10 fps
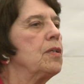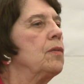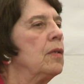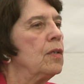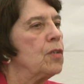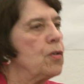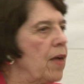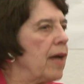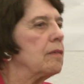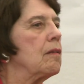and you've
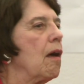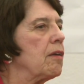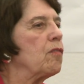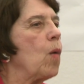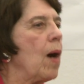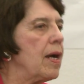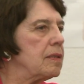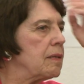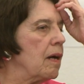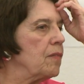had a lot of
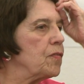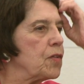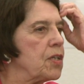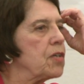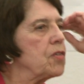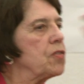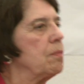quiet time for years,